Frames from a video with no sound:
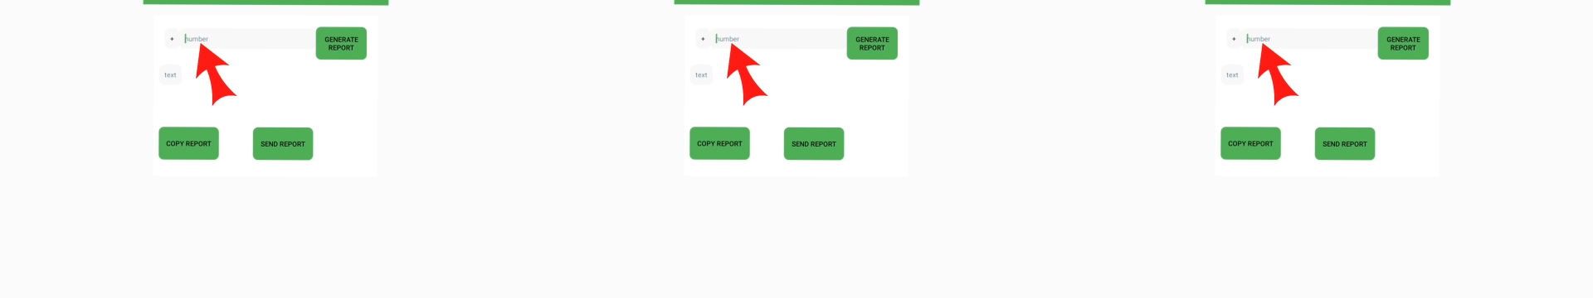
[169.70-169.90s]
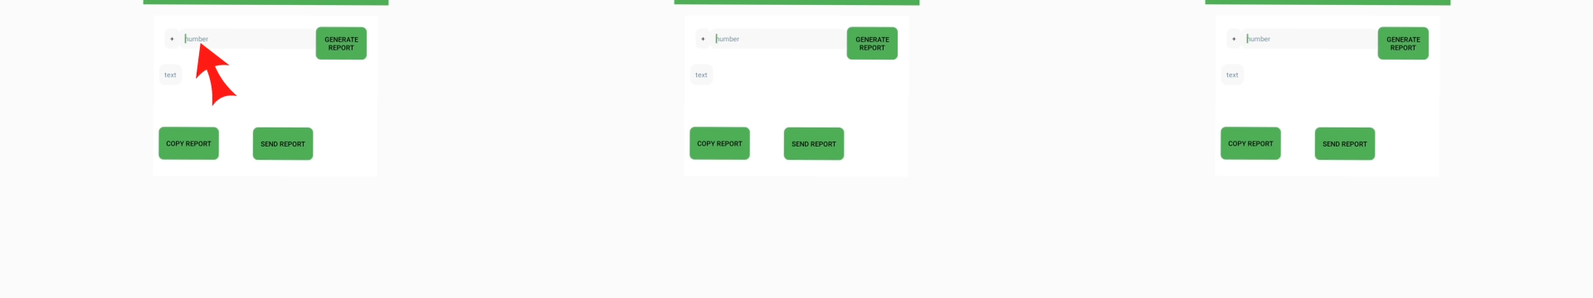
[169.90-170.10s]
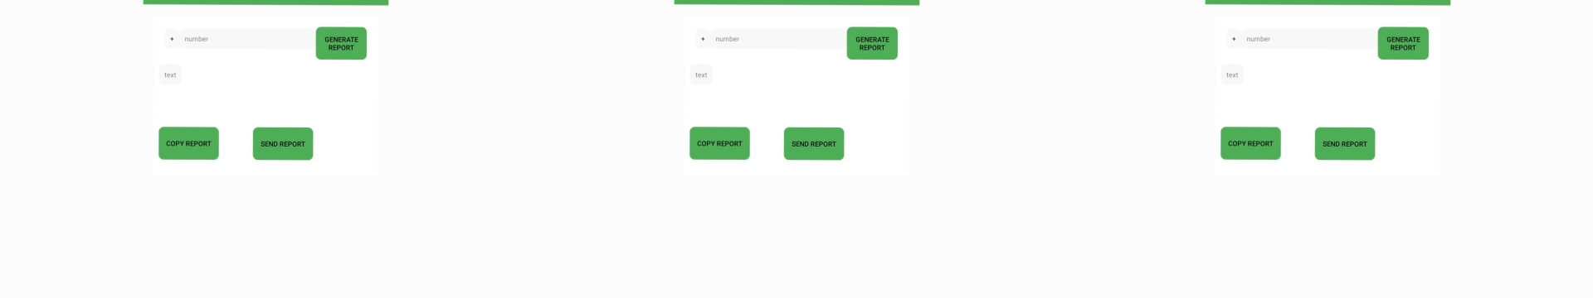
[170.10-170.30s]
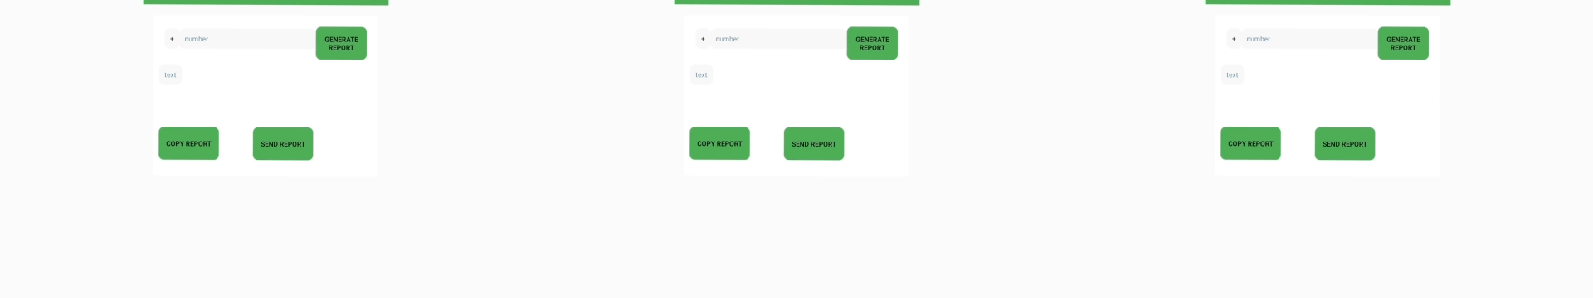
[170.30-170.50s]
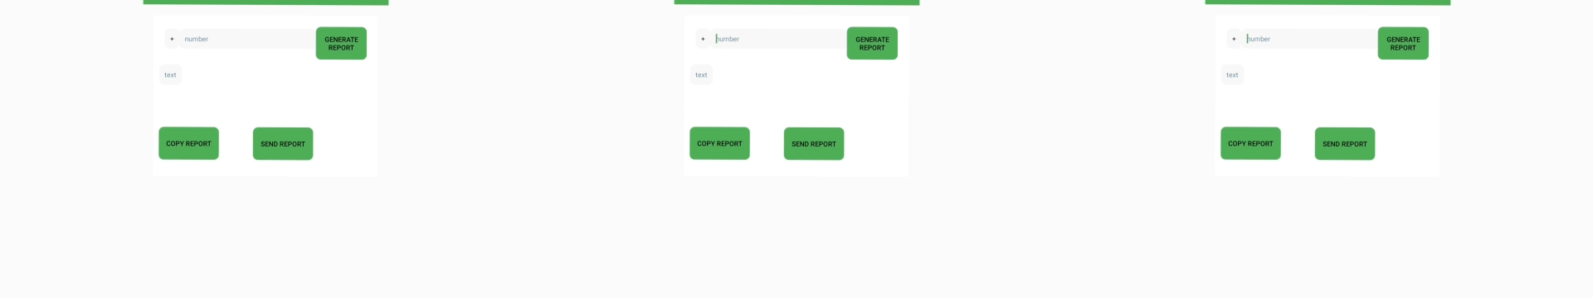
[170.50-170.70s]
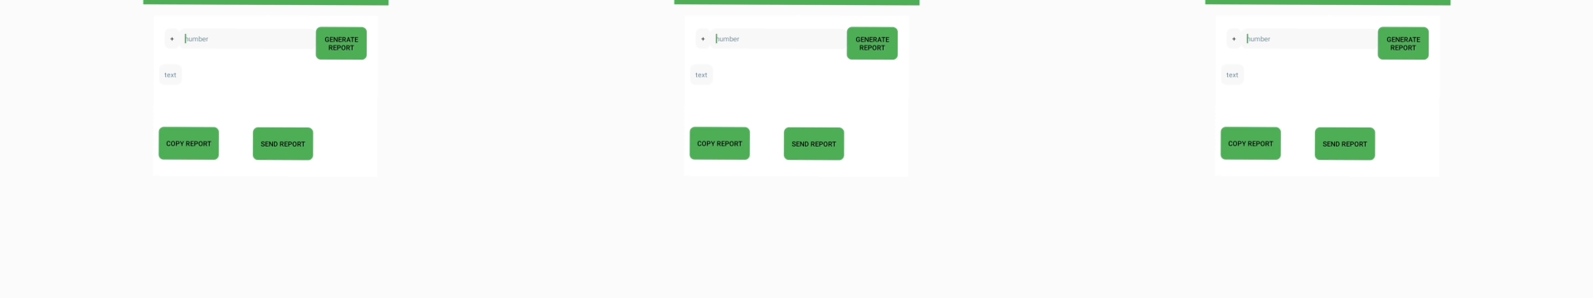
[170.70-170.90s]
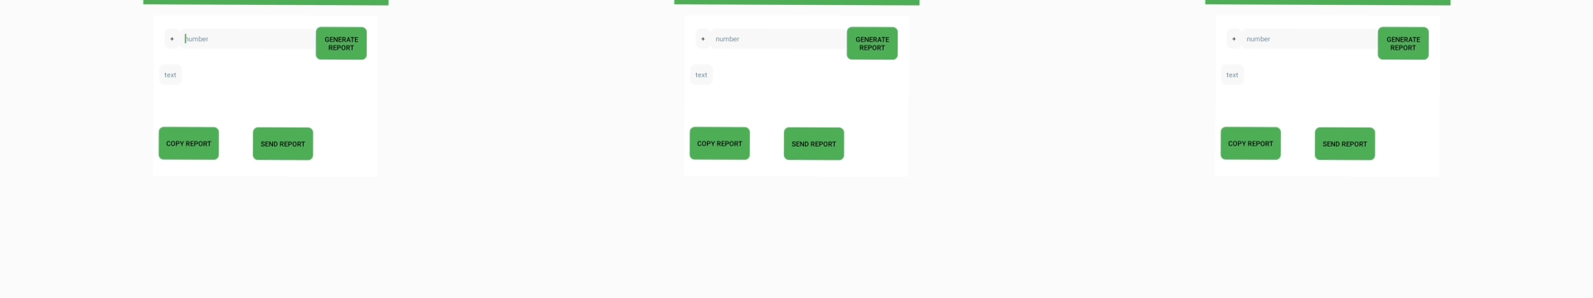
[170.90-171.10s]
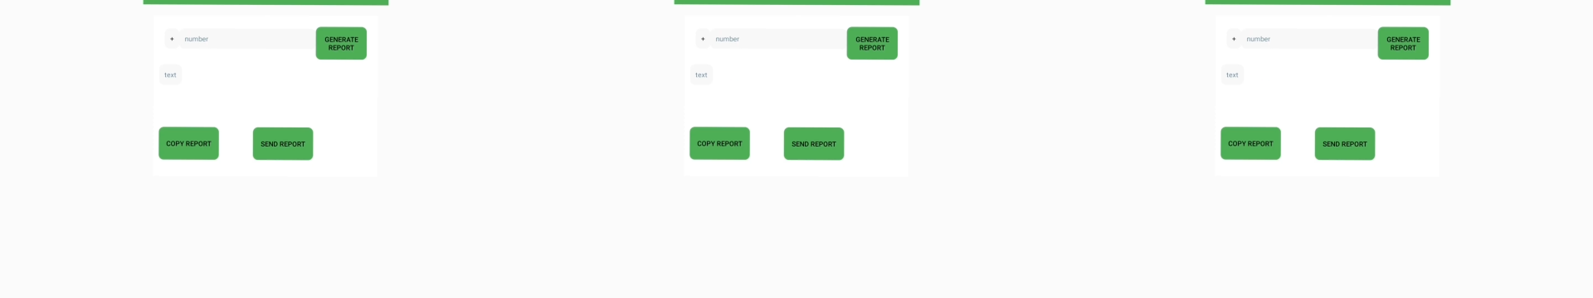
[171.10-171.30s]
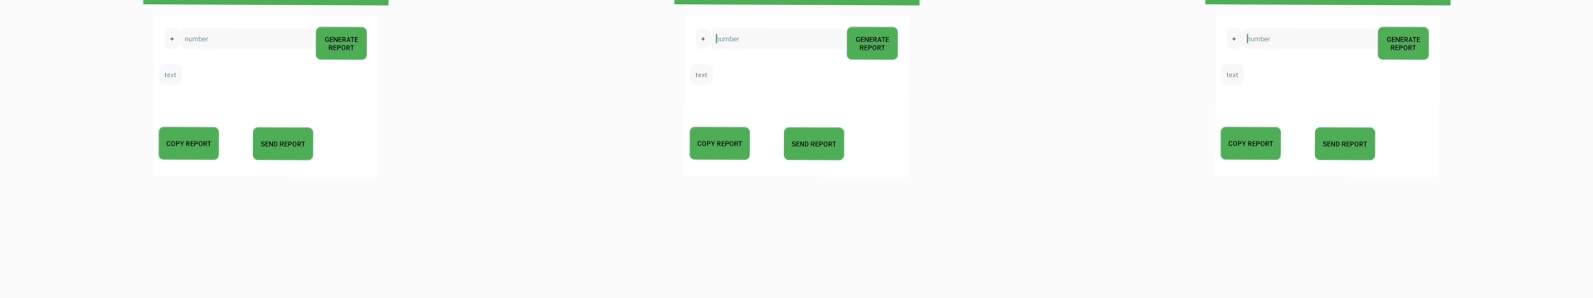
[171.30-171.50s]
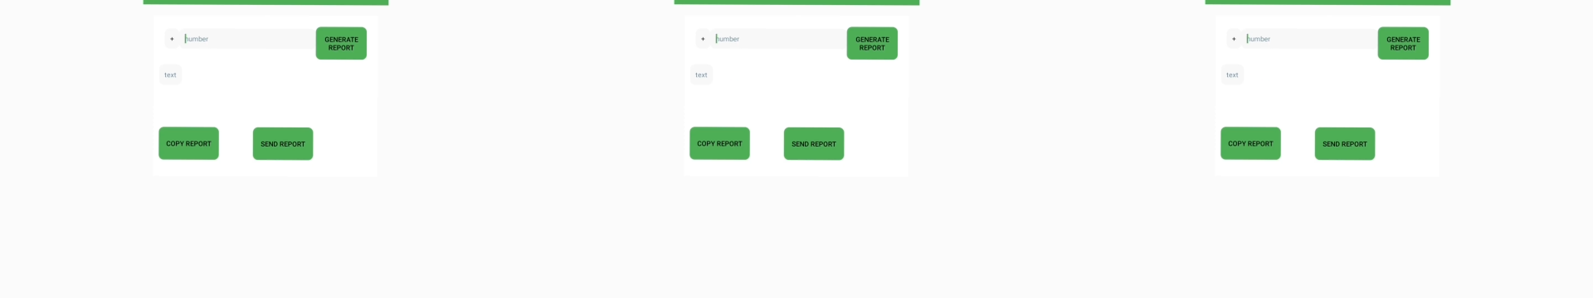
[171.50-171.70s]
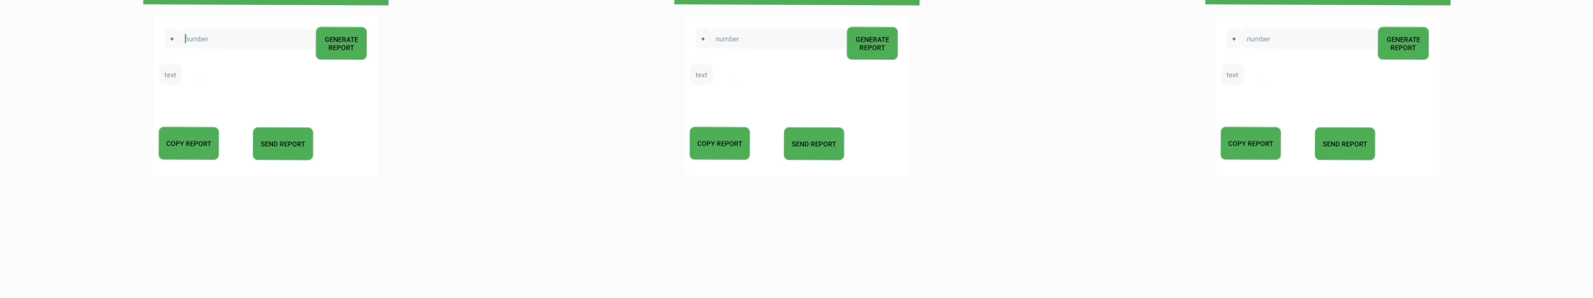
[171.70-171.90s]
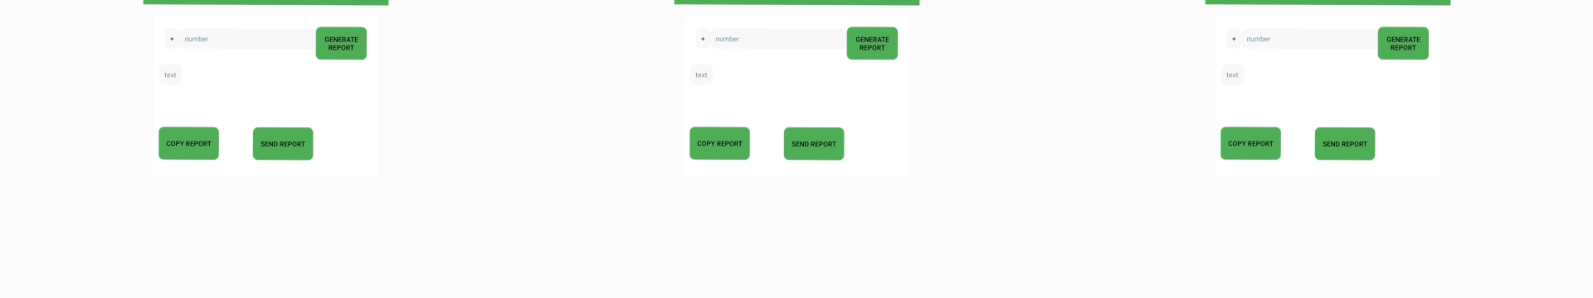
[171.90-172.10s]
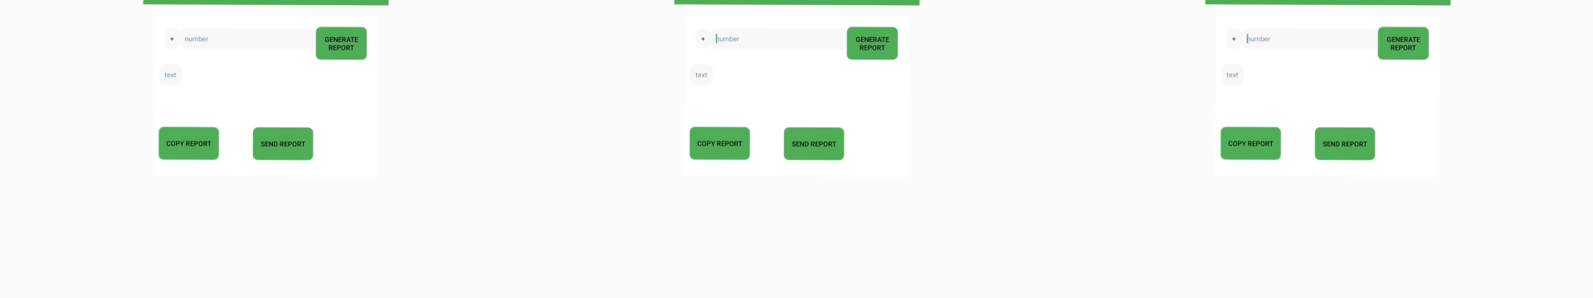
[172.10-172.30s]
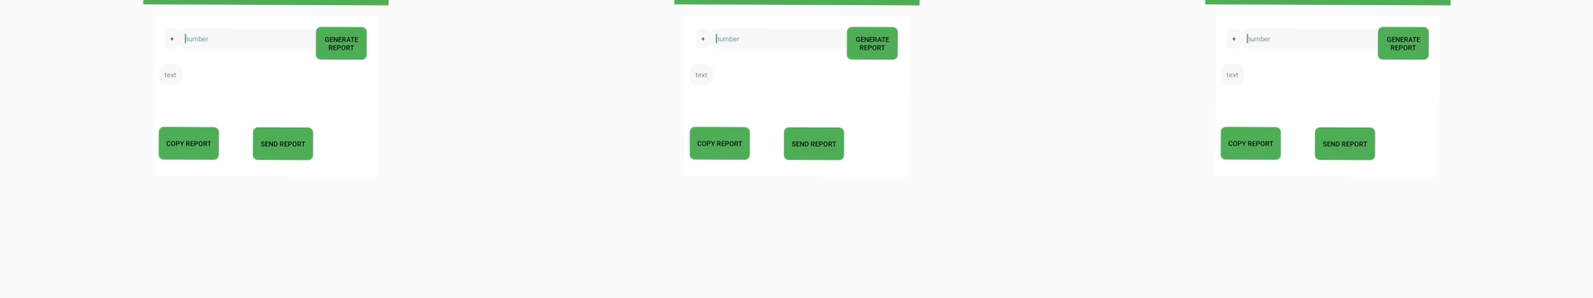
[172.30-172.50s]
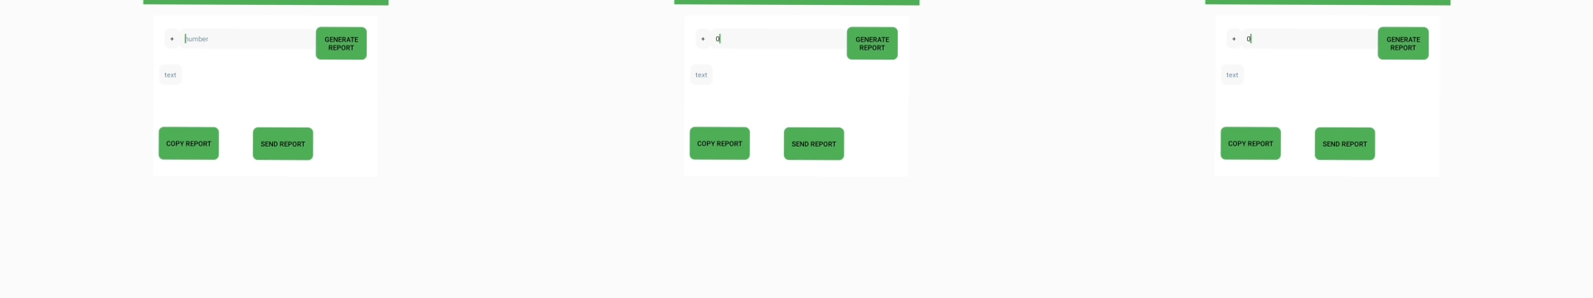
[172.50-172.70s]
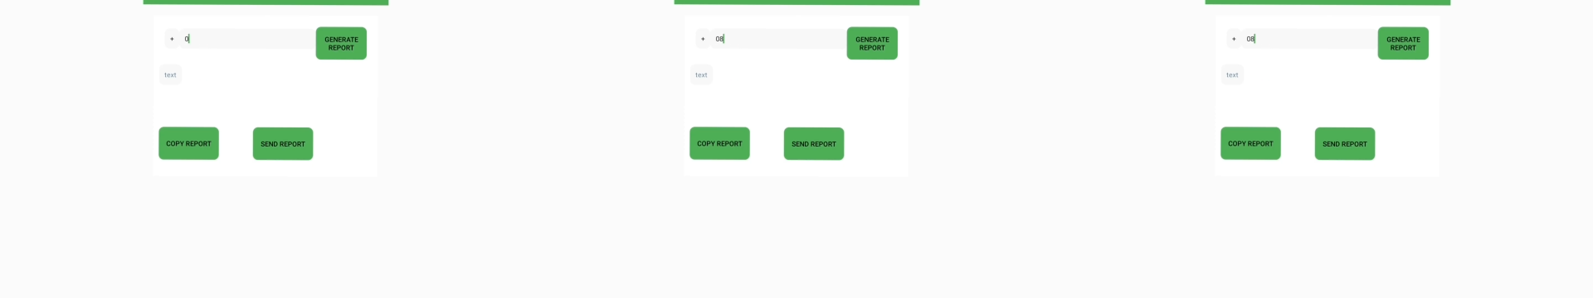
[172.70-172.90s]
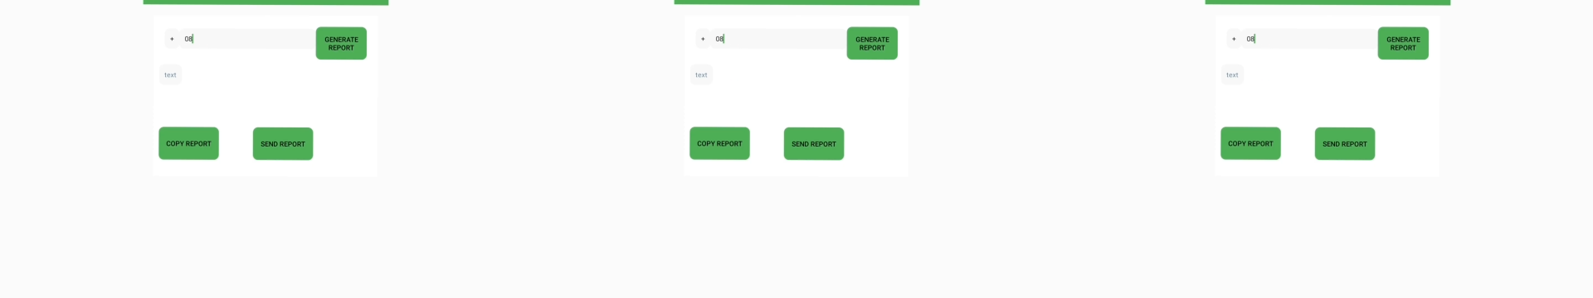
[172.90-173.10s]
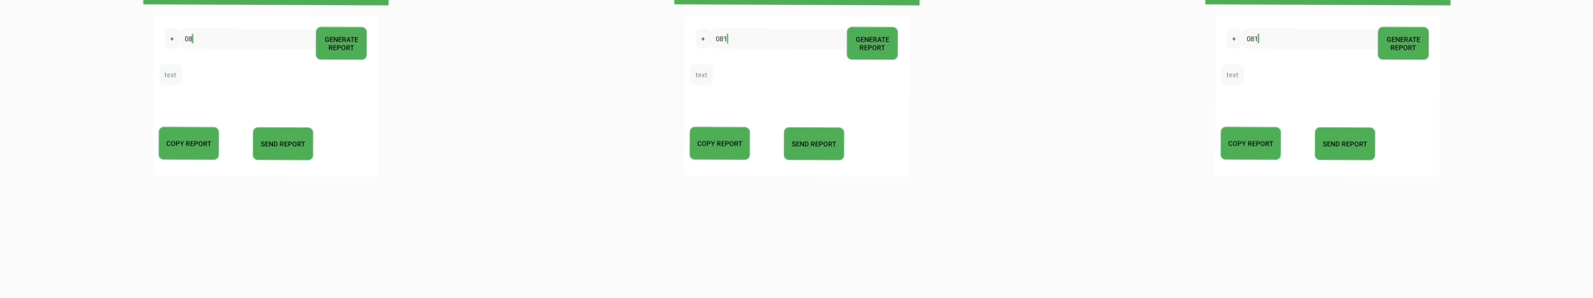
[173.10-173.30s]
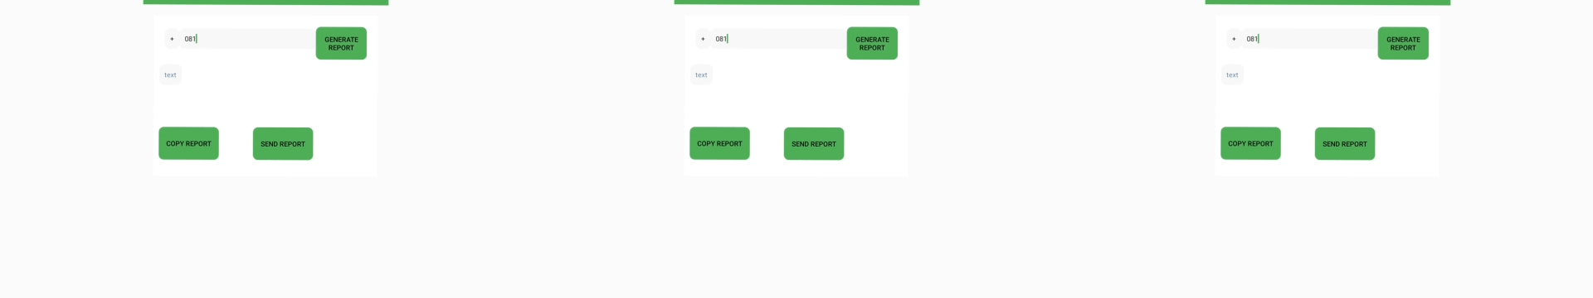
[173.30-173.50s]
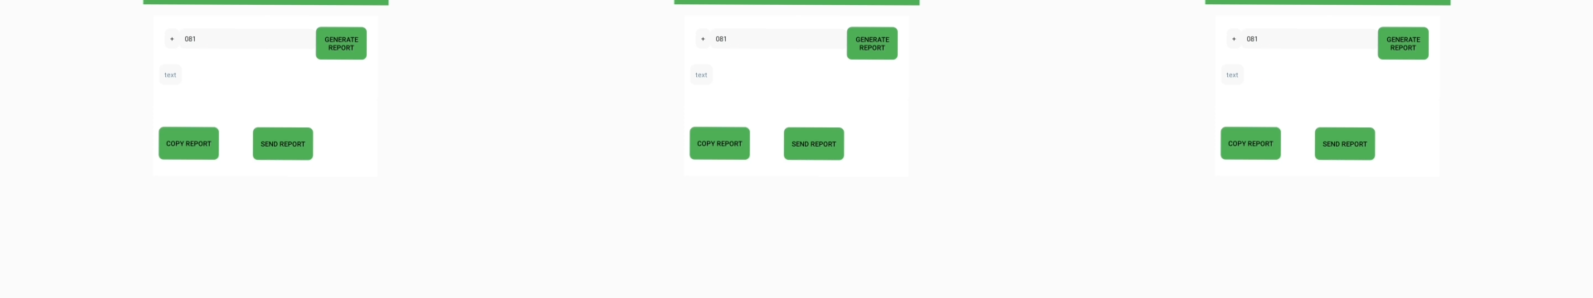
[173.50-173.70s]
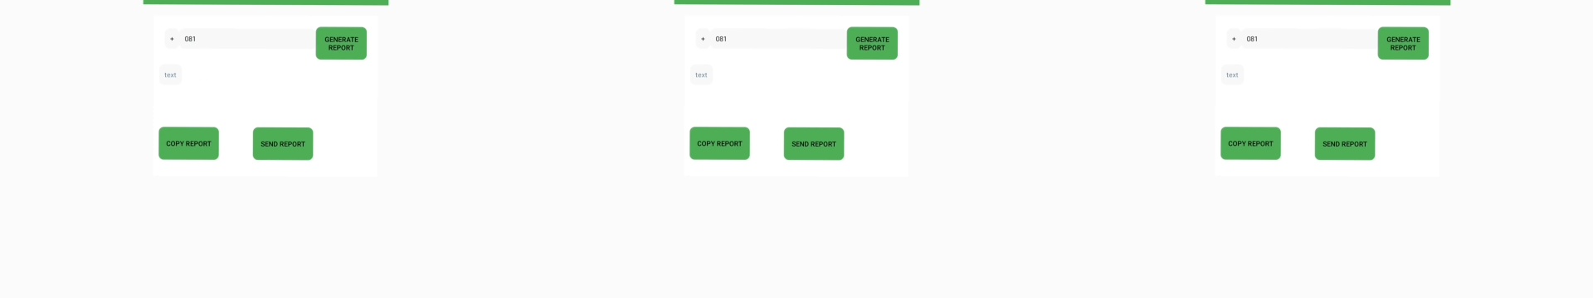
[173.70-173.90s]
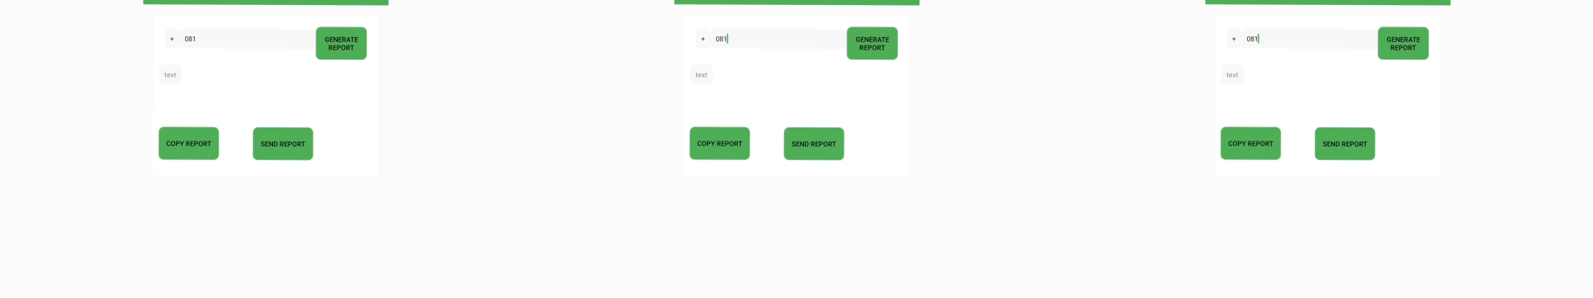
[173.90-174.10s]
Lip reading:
Nobody's mouth can be seen.